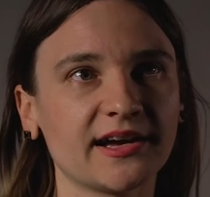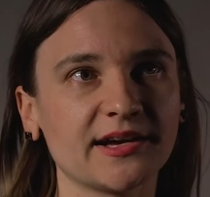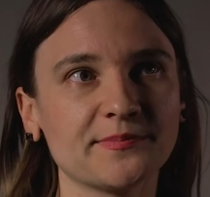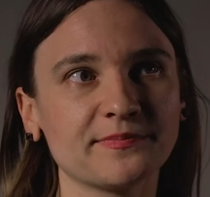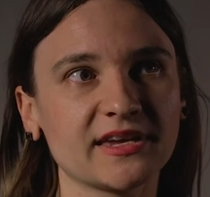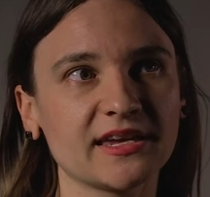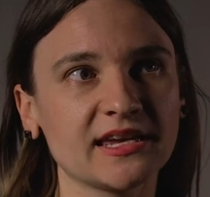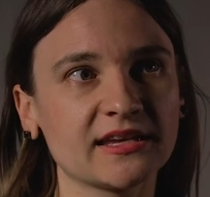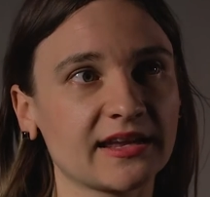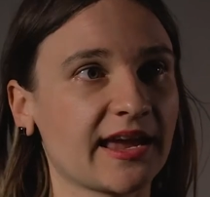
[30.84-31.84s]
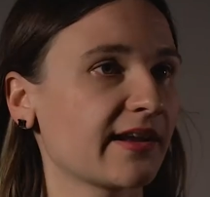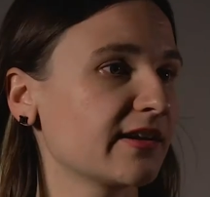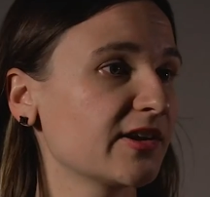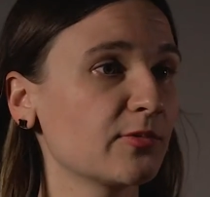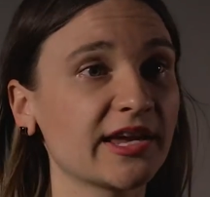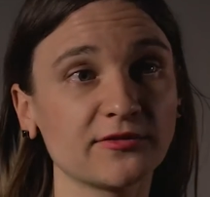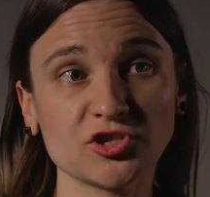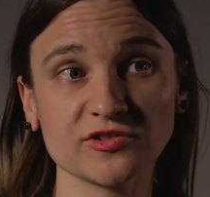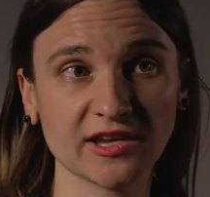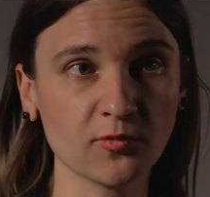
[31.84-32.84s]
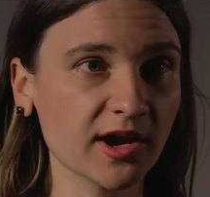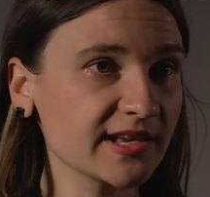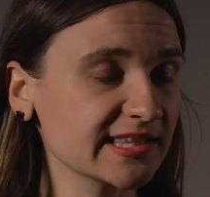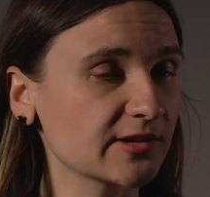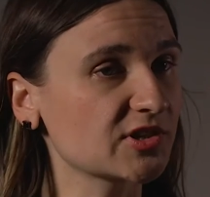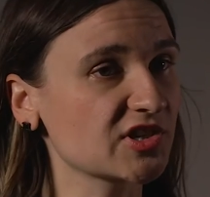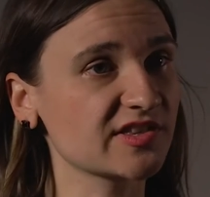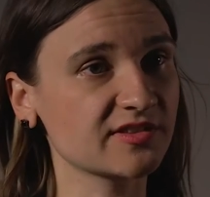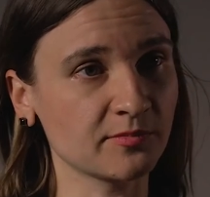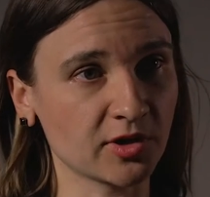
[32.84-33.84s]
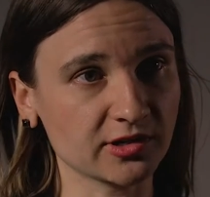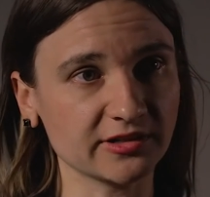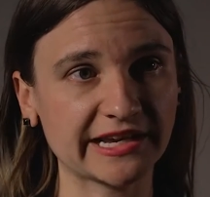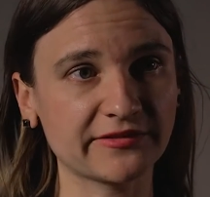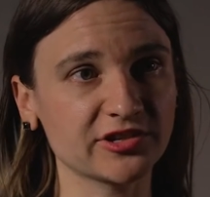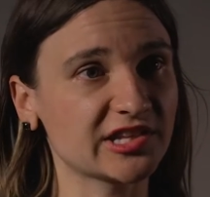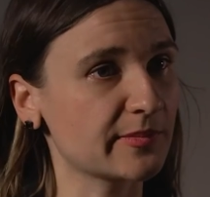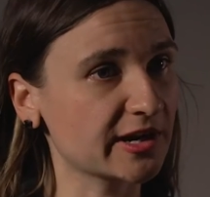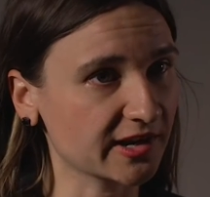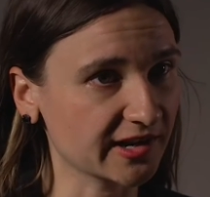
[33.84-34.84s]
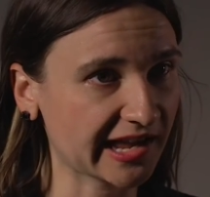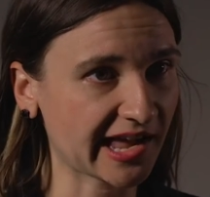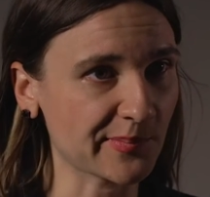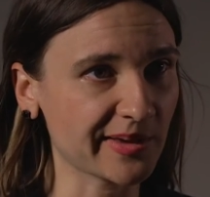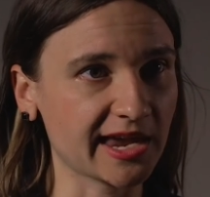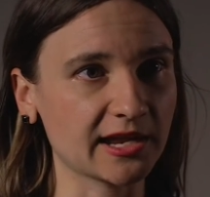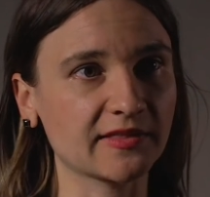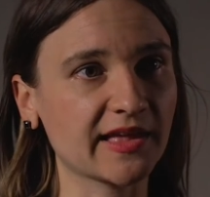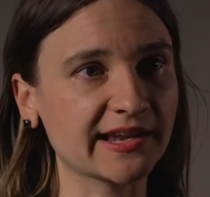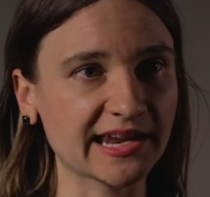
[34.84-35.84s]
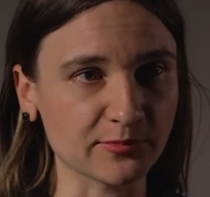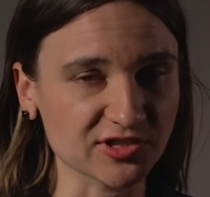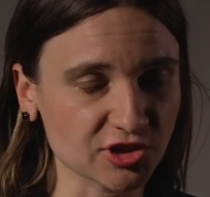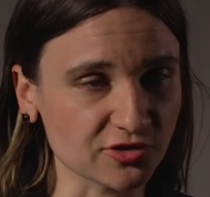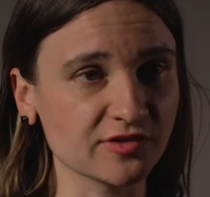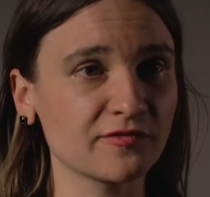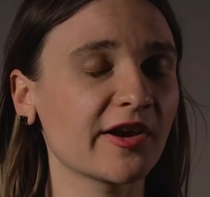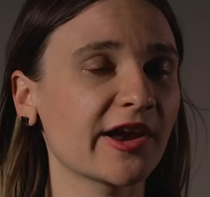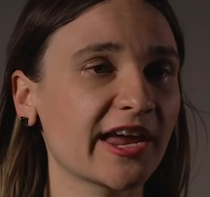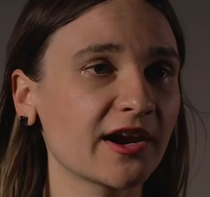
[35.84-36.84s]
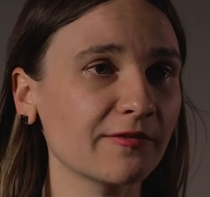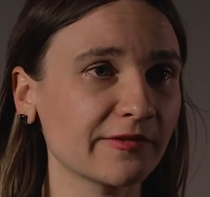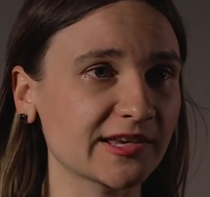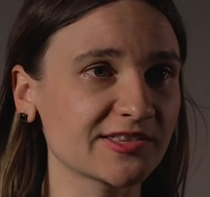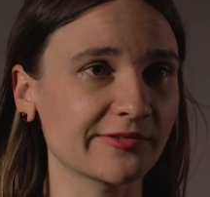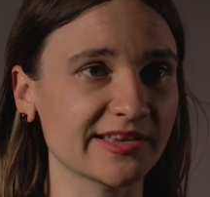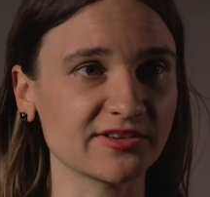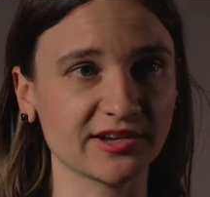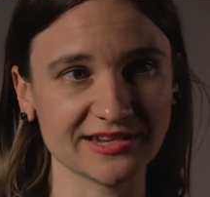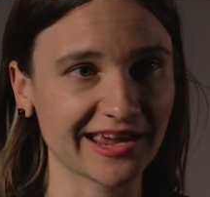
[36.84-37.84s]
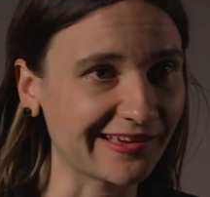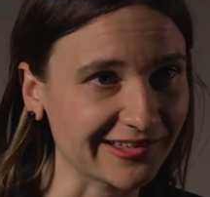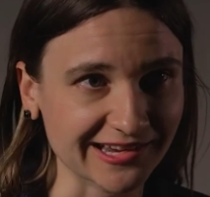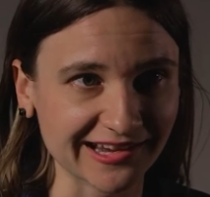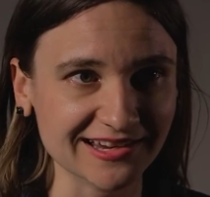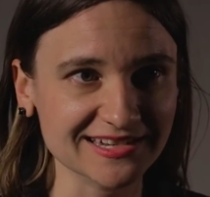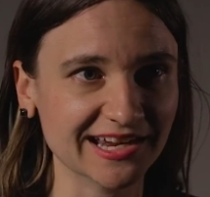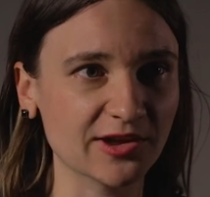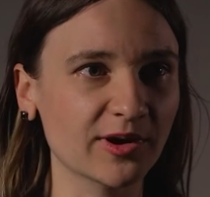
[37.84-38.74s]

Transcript: In Canada, we have Choosing Wisely, which is modeled after the American campaign. And that name was chosen very carefully so as not to alienate